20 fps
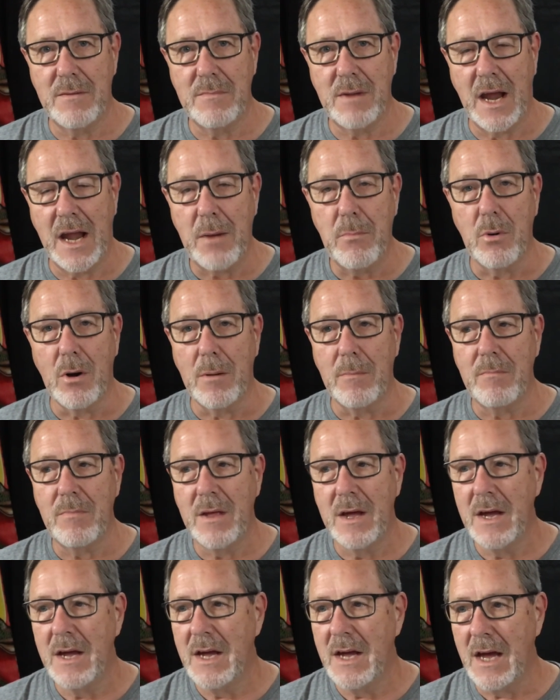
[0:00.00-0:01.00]

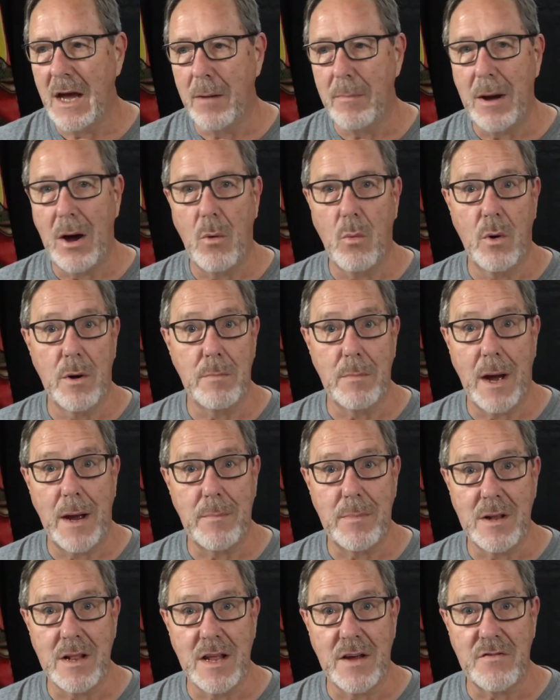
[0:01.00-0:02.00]
Abram, about what
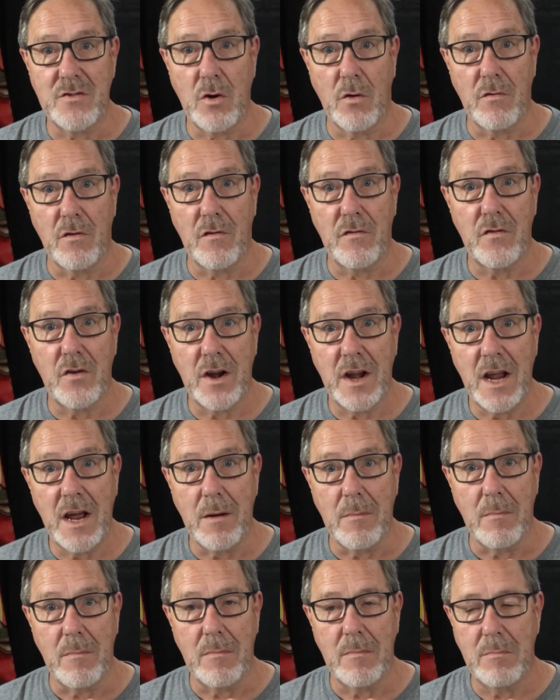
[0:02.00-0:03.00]
might be left over for
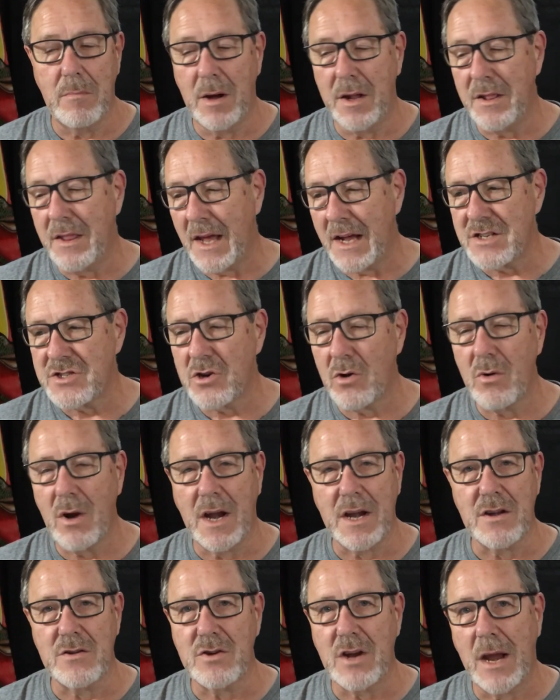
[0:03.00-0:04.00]
him. But that's all
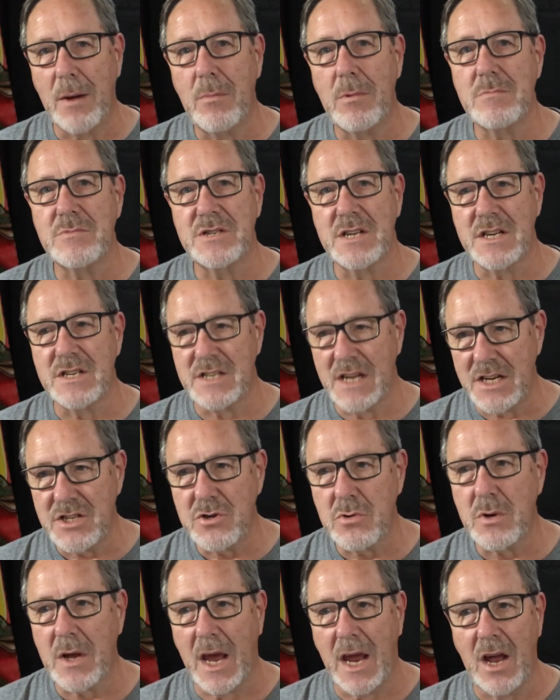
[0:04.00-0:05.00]
right. Abram says,
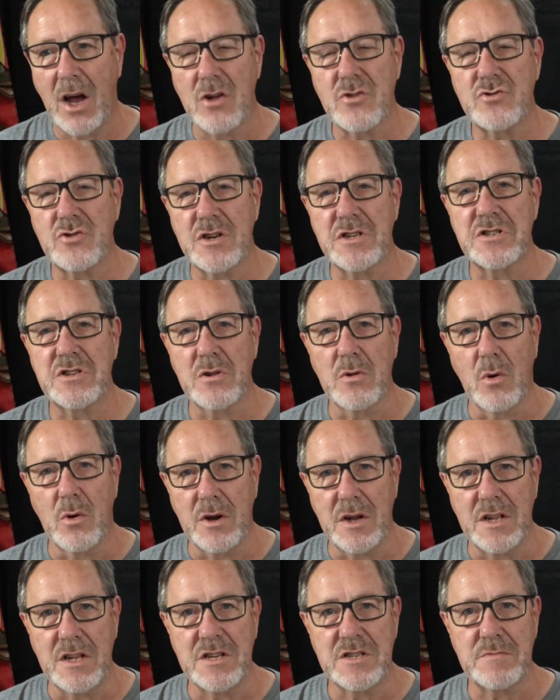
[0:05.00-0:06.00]
"That's okay. I'll trust the
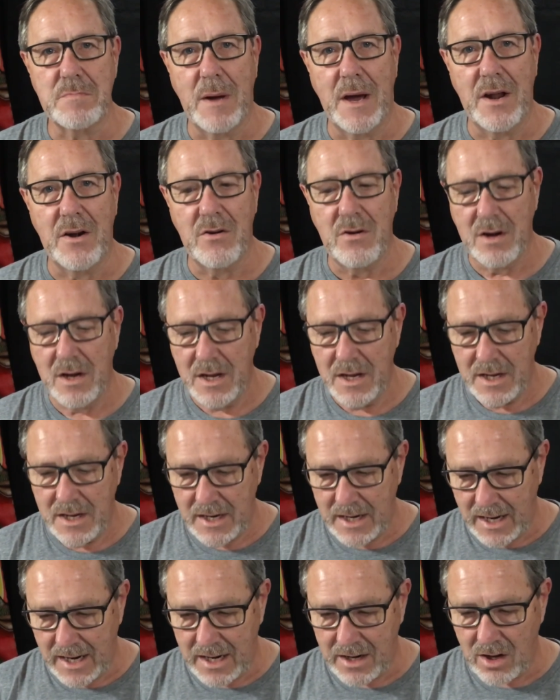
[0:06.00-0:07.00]
Lord in this matter,
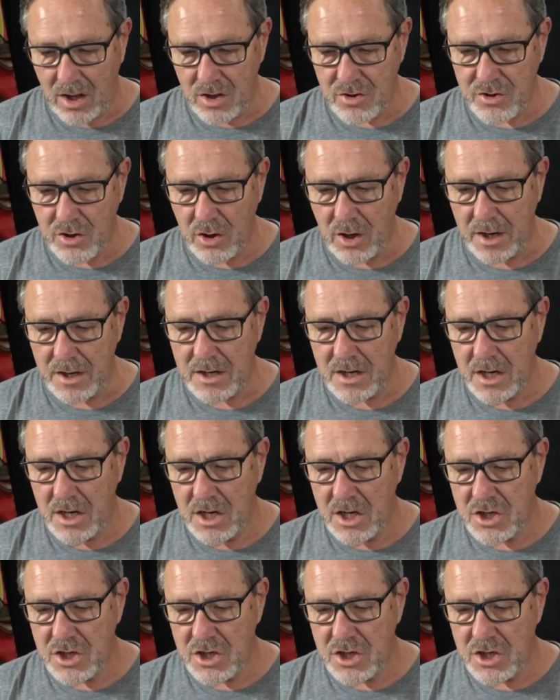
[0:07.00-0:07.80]
and I'll do it."